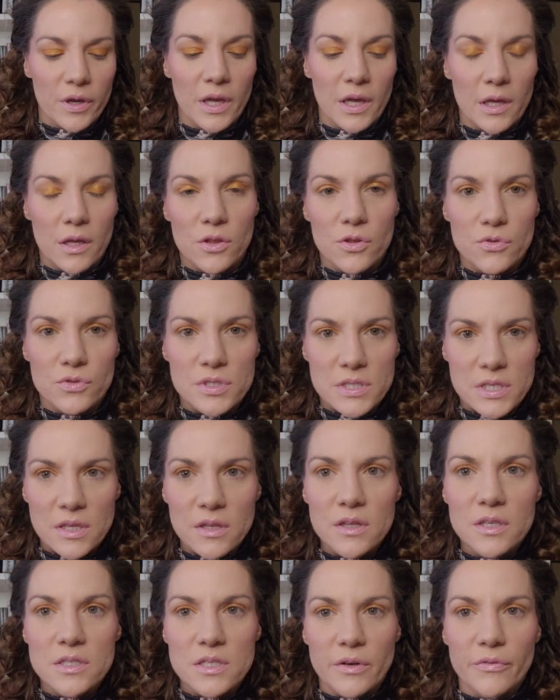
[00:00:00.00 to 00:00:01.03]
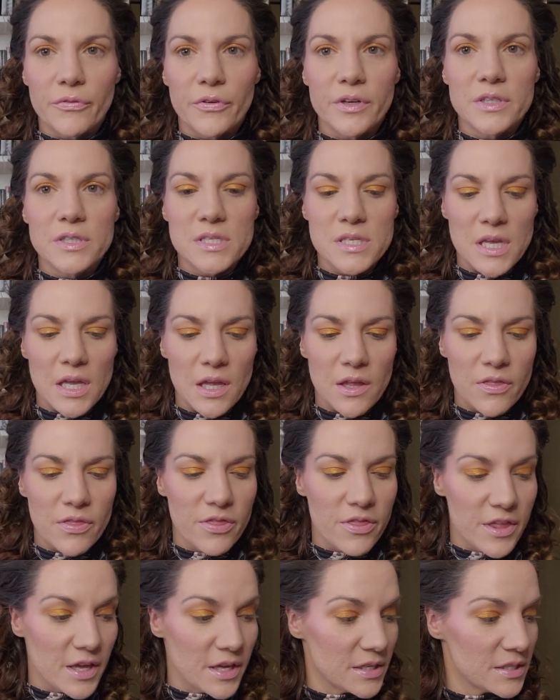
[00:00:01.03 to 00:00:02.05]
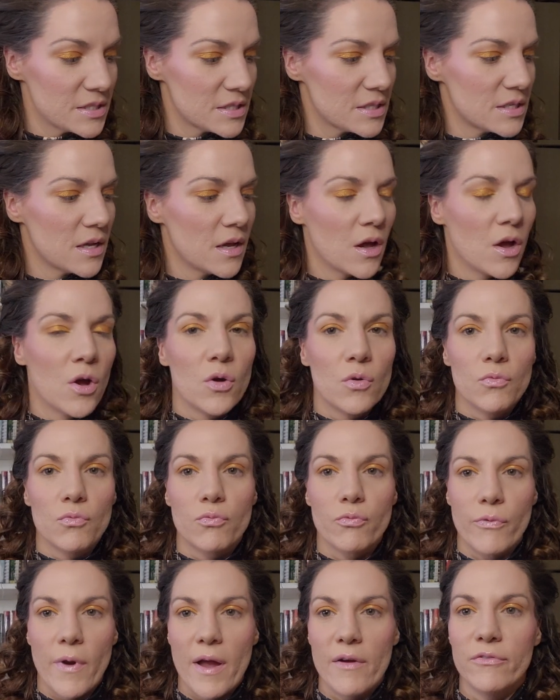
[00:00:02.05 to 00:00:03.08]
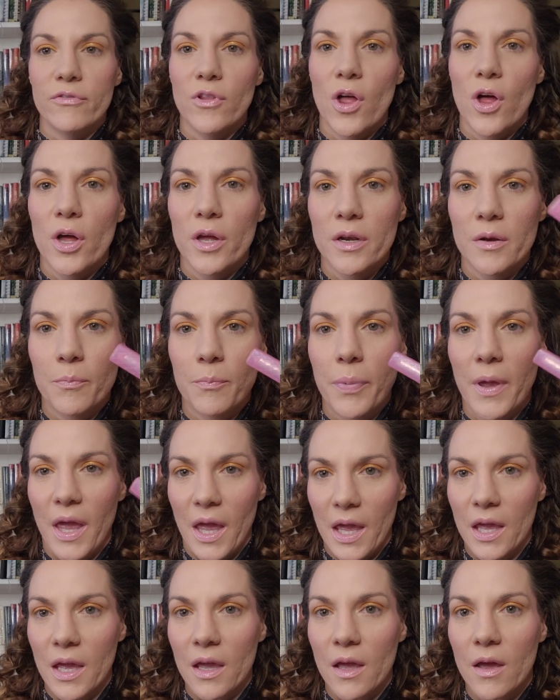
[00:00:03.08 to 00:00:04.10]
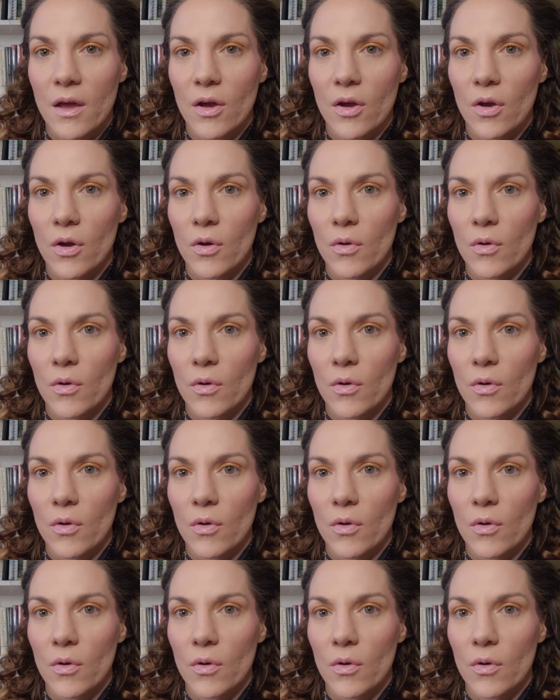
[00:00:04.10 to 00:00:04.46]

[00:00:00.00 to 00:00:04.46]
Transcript: Okay, can you see the difference in this Revlon pink